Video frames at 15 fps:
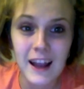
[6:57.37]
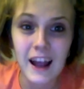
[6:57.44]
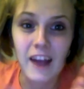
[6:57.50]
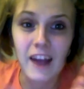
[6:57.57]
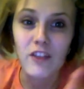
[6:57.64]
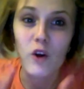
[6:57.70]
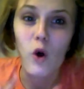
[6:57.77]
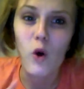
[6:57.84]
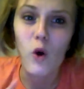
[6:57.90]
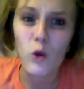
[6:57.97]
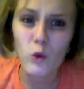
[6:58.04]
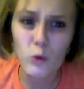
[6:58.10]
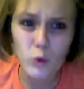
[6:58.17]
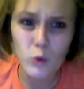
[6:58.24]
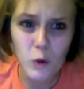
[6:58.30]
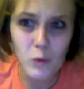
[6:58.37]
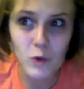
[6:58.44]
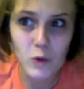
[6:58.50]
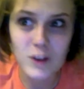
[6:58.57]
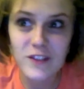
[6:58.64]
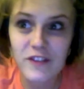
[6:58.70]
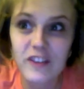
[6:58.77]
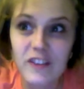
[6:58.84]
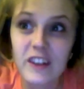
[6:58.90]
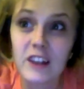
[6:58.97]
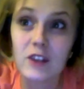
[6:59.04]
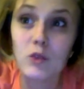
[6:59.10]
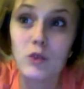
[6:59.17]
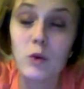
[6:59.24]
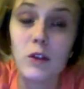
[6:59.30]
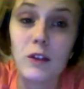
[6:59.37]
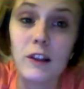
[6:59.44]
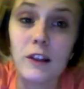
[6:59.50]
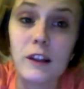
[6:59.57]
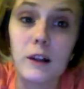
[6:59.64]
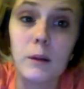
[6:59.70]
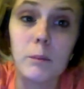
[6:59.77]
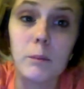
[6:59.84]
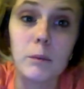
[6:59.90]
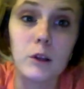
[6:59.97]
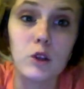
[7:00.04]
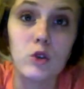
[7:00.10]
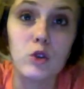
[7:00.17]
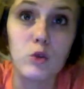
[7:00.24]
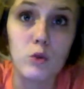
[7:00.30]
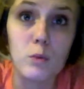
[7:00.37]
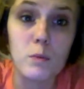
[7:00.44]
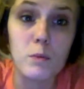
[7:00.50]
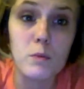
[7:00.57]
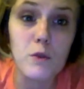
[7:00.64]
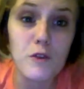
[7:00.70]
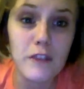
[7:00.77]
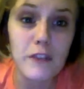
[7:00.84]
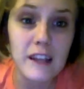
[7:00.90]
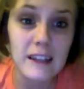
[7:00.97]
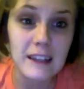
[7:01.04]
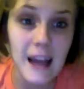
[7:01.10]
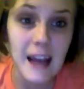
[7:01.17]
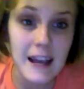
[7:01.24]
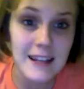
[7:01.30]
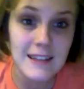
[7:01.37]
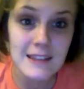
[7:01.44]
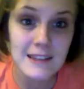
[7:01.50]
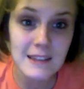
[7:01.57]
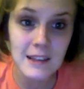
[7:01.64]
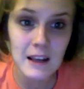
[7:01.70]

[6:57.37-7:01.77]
and the whole room was filled with little blue moving lights